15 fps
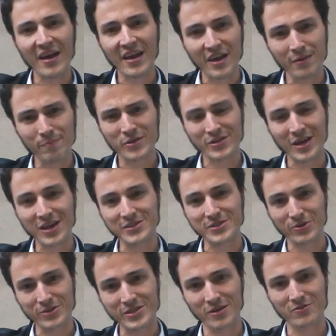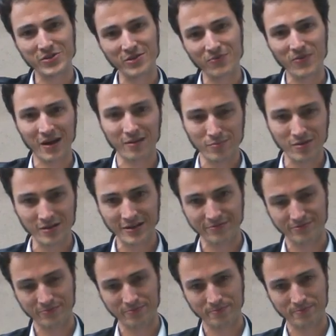hypnotizing yourselves to fucking believe.